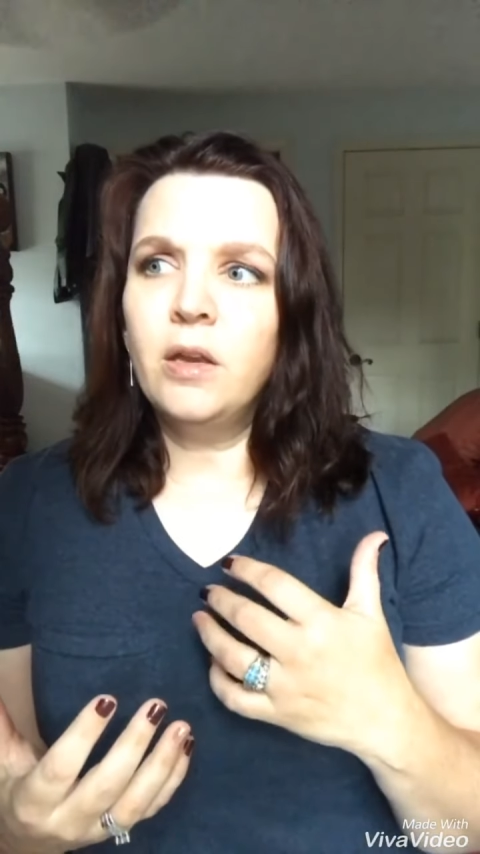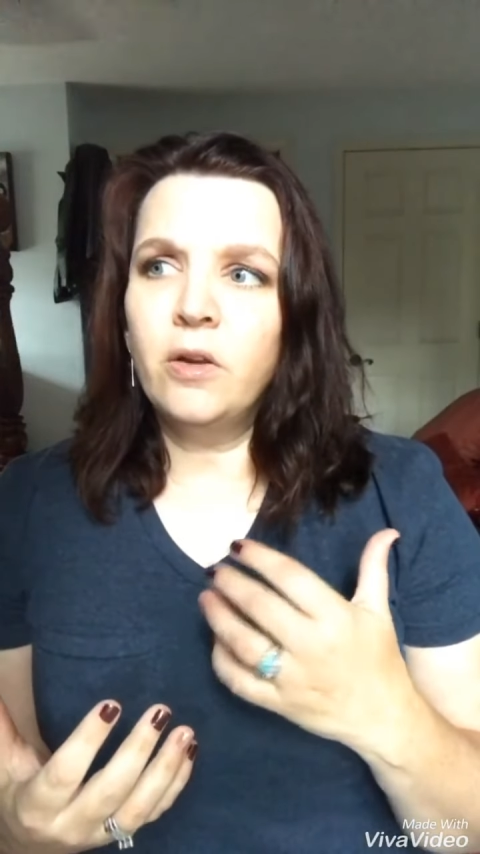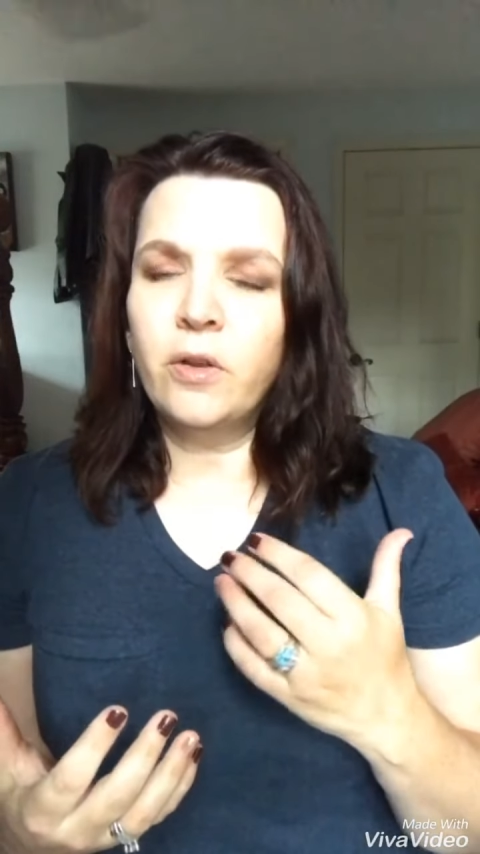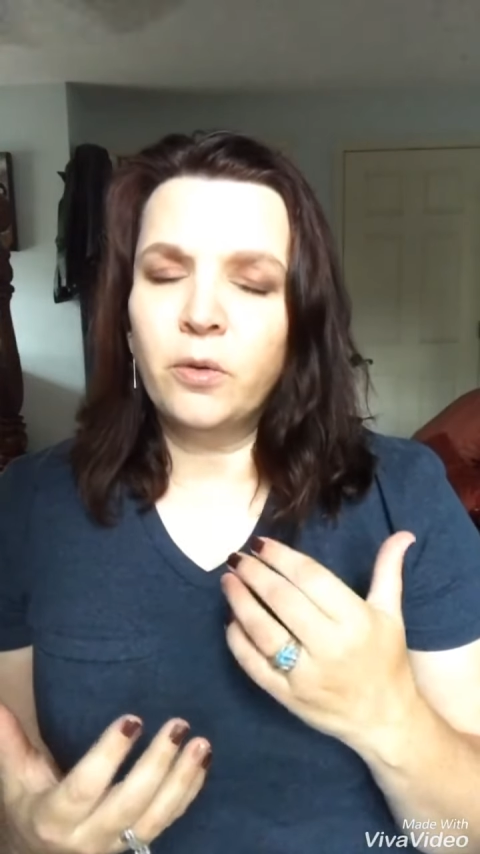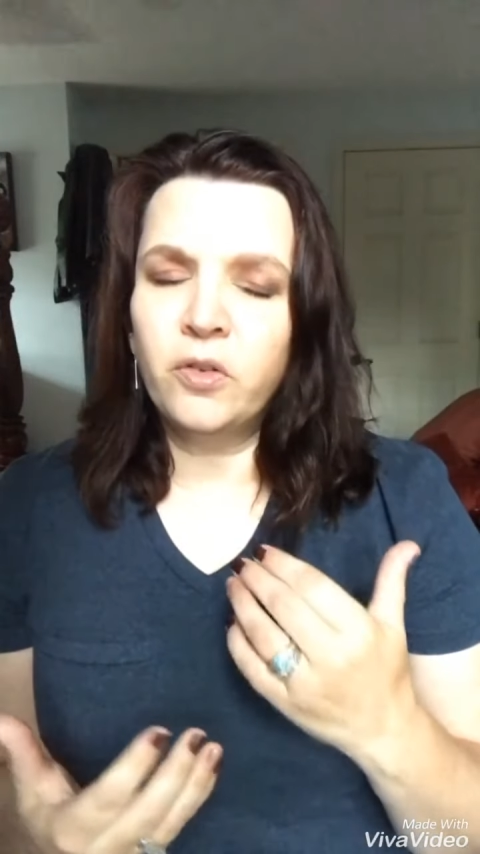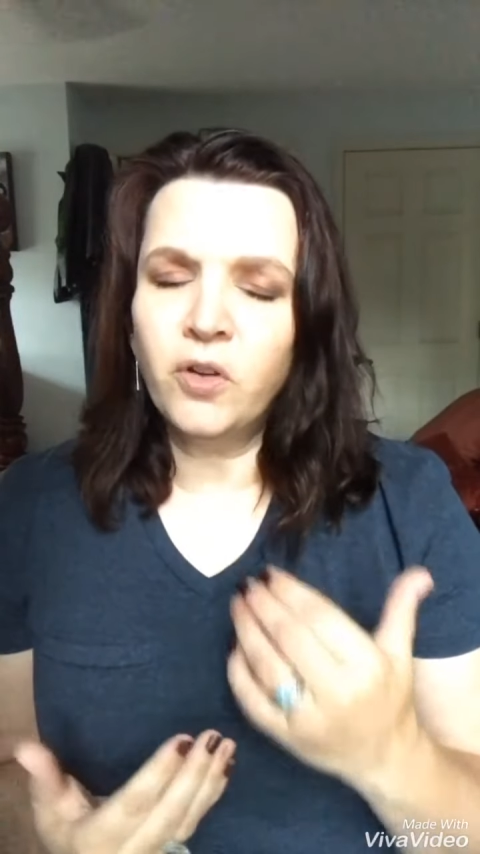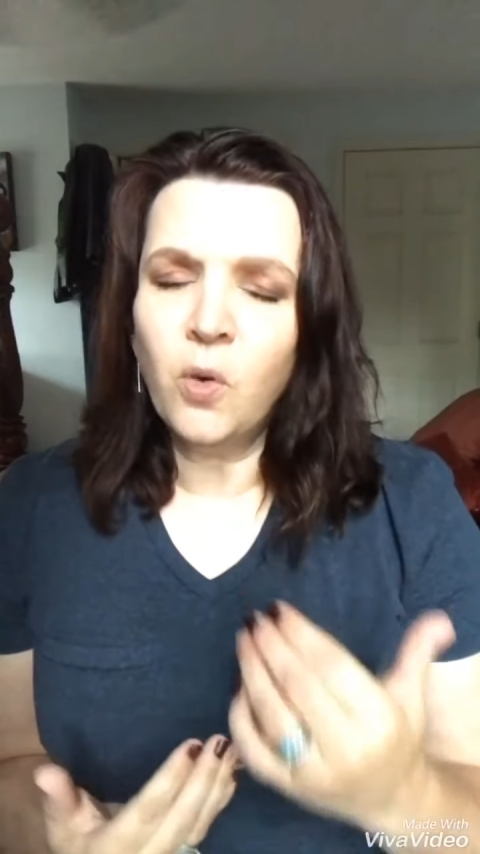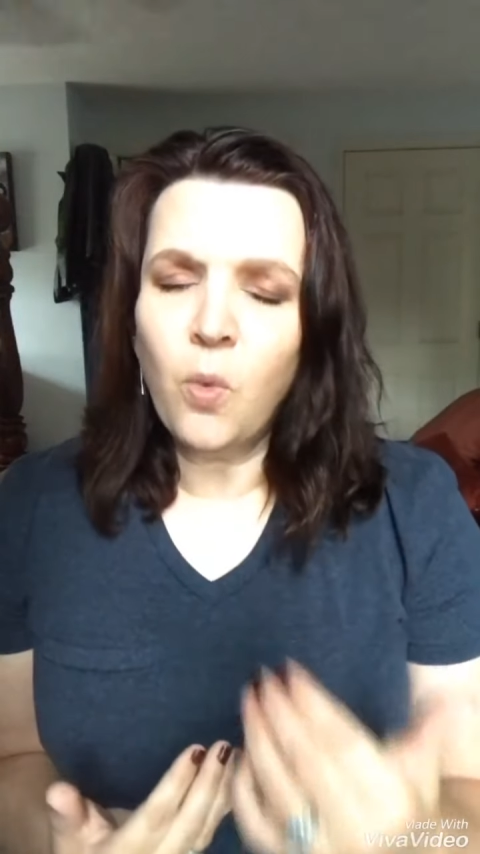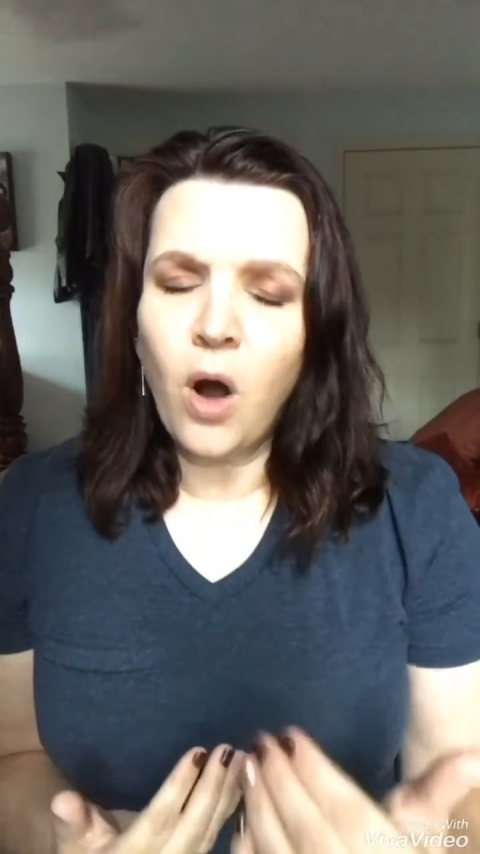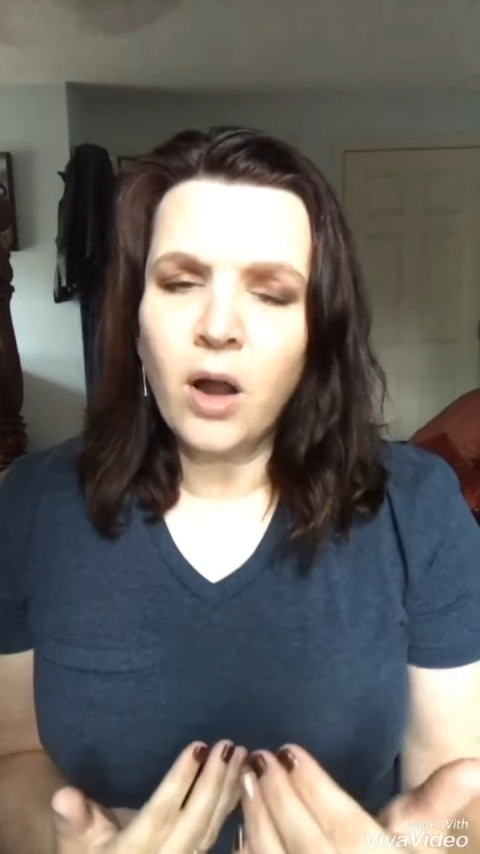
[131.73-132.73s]
you know, they're
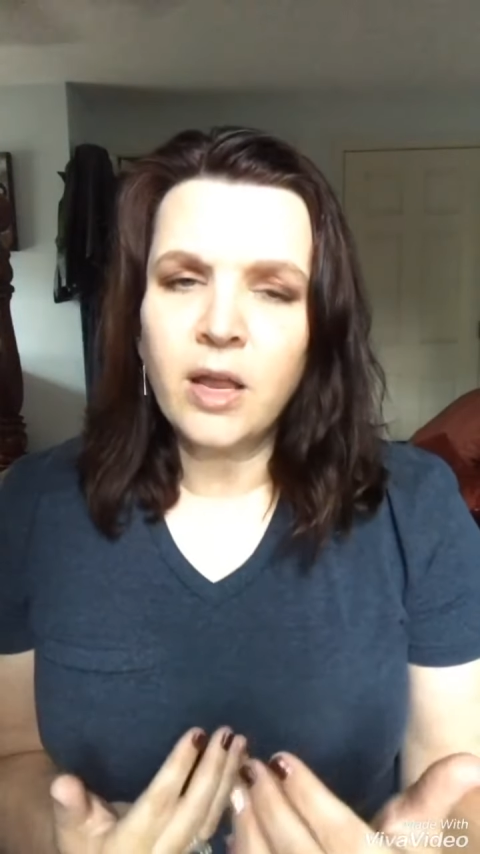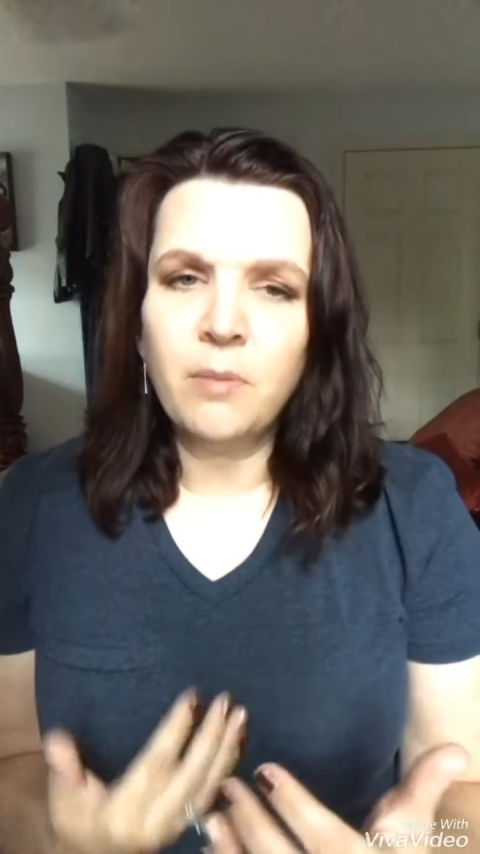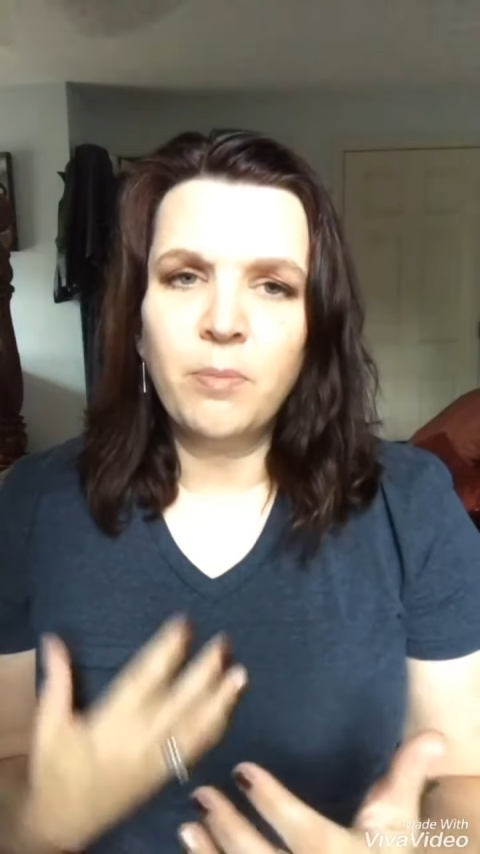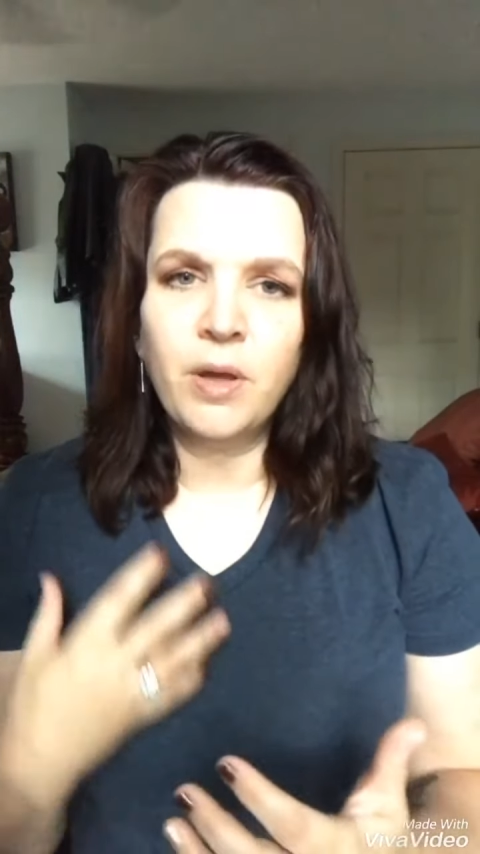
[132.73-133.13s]
still walking,